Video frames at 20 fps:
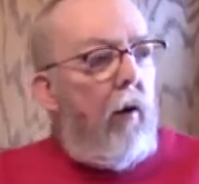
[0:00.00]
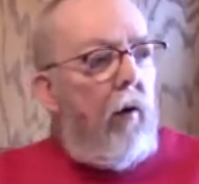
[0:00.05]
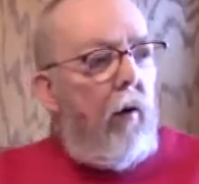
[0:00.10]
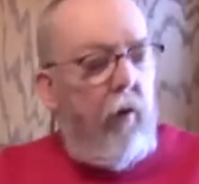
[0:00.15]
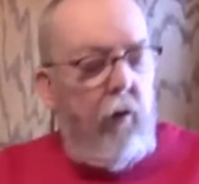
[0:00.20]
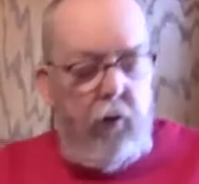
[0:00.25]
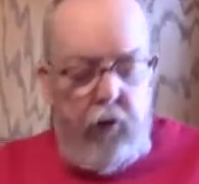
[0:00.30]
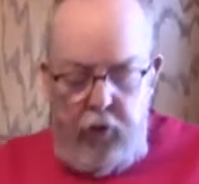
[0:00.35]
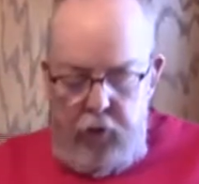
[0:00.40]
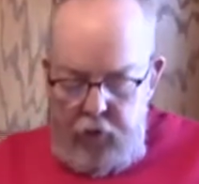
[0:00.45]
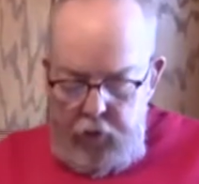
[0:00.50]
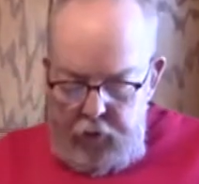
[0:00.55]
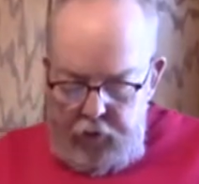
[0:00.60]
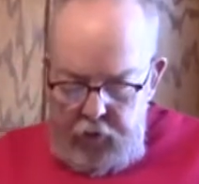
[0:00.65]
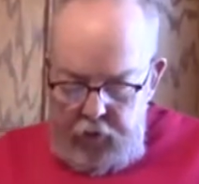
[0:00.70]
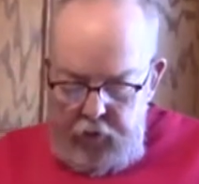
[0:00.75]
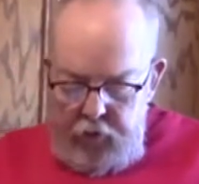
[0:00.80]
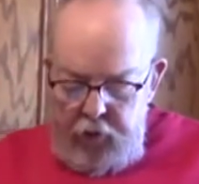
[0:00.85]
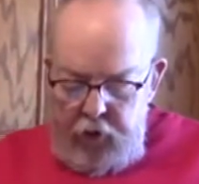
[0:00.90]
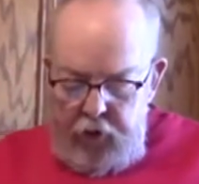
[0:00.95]
No, it doesn't.
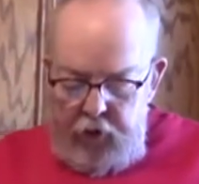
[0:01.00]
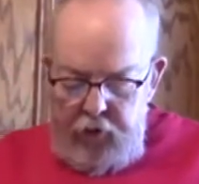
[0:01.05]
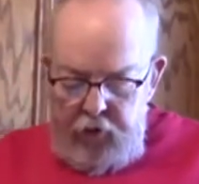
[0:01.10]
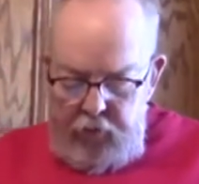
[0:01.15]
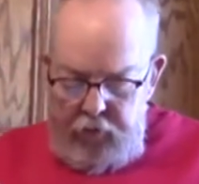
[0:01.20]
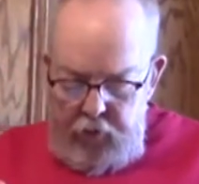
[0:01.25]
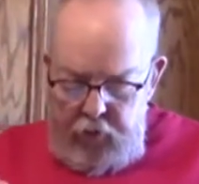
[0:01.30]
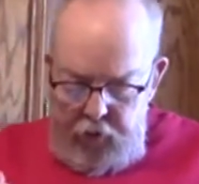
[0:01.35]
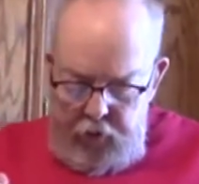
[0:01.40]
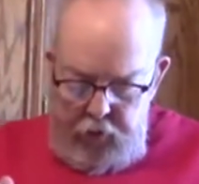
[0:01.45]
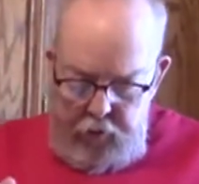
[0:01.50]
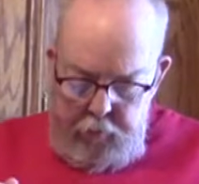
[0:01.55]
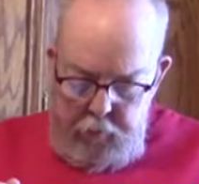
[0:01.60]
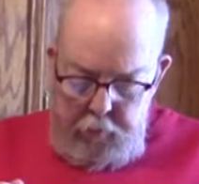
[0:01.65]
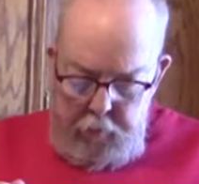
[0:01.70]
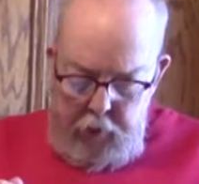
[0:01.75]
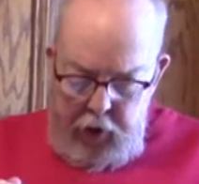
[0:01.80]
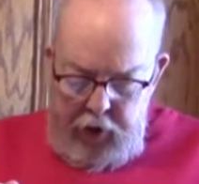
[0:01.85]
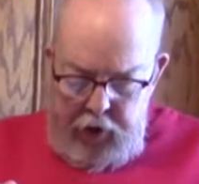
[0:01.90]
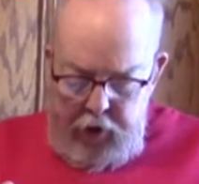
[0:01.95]
This has a very
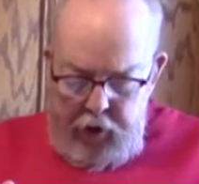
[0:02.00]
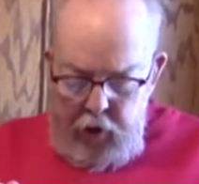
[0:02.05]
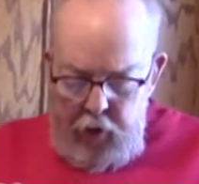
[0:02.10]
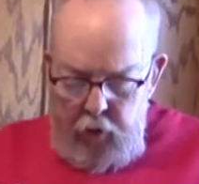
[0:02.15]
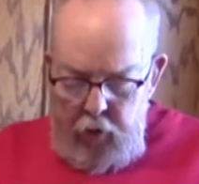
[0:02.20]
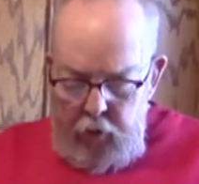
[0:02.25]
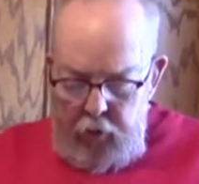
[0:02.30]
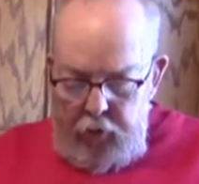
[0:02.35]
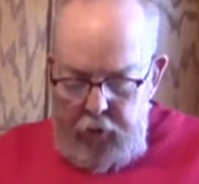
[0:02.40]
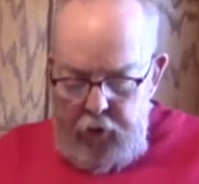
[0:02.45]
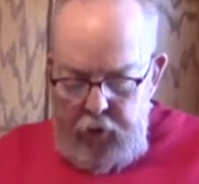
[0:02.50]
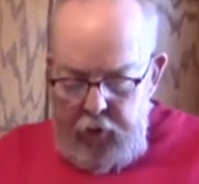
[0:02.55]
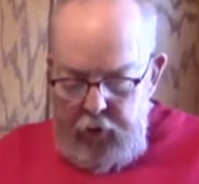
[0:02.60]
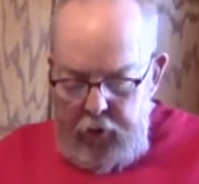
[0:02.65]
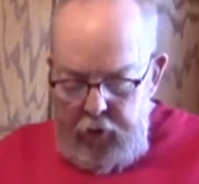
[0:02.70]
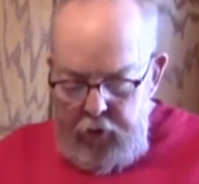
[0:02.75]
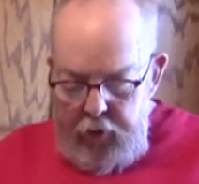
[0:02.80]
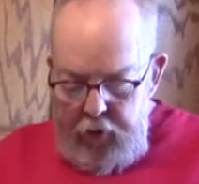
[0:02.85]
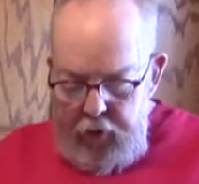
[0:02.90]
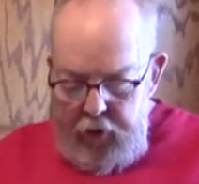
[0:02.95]
mild,
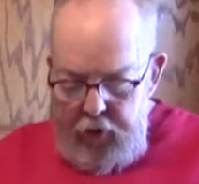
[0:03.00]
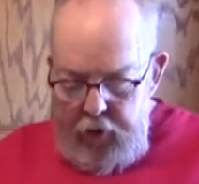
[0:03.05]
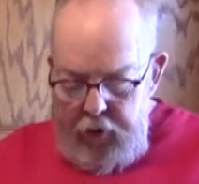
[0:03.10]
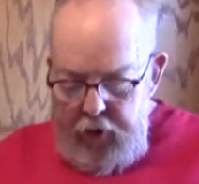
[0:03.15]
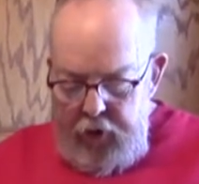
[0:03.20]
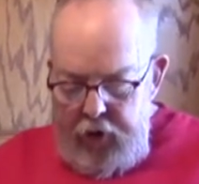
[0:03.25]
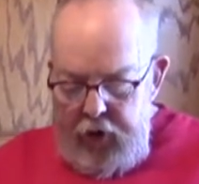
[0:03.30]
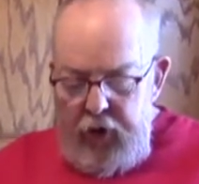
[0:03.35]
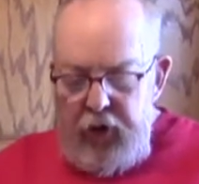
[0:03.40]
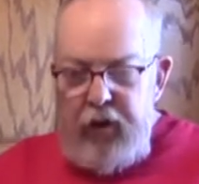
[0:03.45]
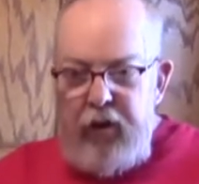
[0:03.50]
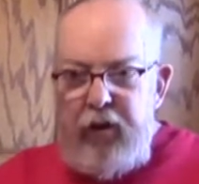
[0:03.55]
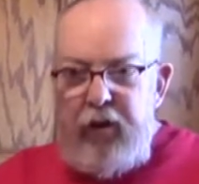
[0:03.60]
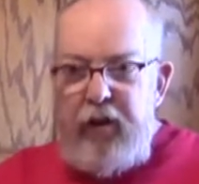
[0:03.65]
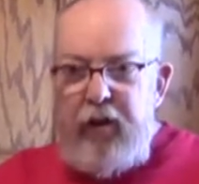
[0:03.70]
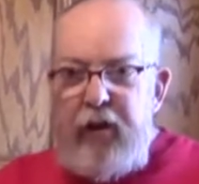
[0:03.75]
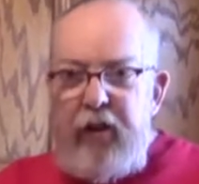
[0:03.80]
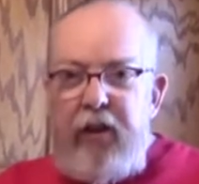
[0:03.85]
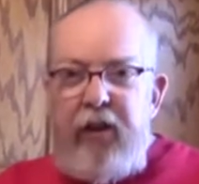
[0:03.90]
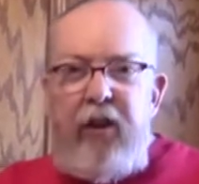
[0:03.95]

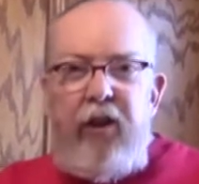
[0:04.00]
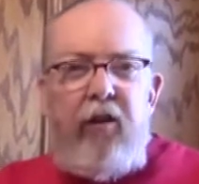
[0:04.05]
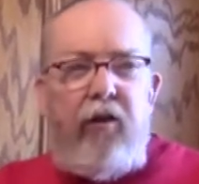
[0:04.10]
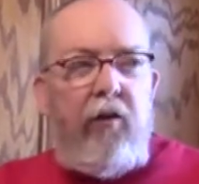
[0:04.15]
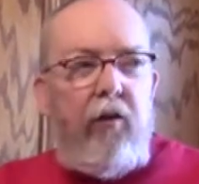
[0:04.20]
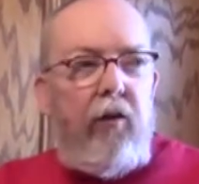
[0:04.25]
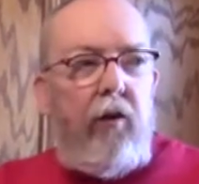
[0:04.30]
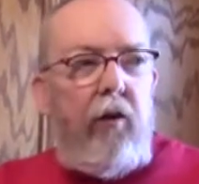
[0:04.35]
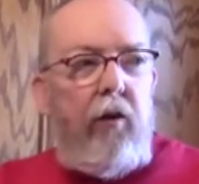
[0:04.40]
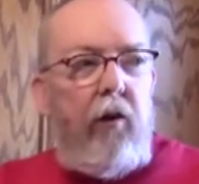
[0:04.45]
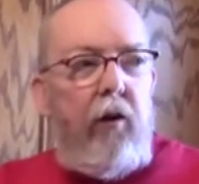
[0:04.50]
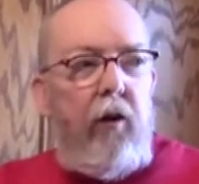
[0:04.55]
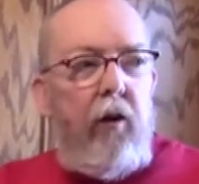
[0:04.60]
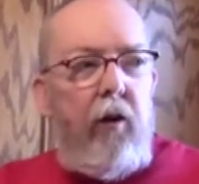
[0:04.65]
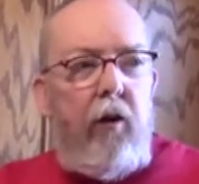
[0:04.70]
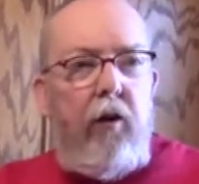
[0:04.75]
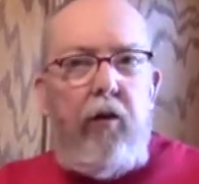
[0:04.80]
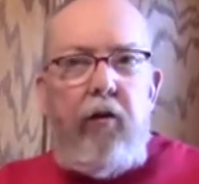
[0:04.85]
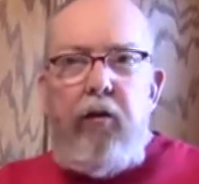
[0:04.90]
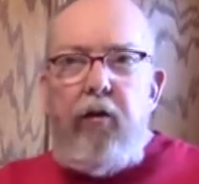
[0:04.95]
seasoned
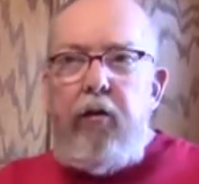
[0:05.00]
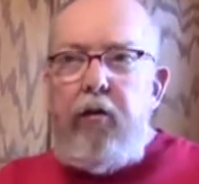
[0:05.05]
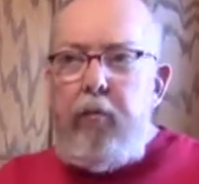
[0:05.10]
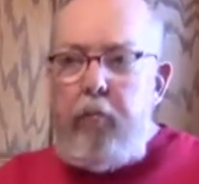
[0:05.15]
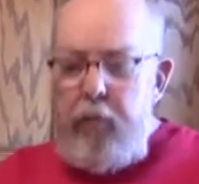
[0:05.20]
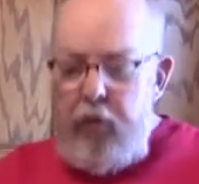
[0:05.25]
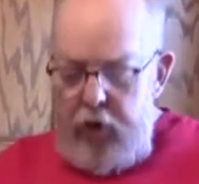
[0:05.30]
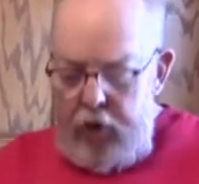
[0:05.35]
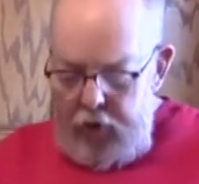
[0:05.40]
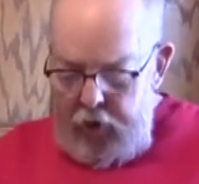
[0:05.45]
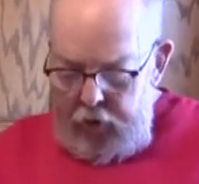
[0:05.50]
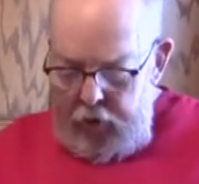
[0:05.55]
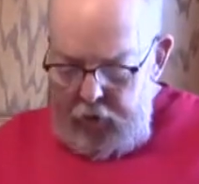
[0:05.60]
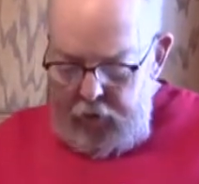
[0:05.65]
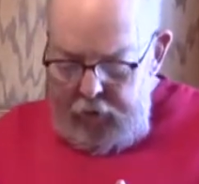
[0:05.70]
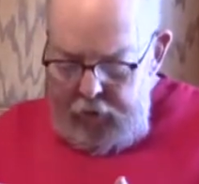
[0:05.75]
smell.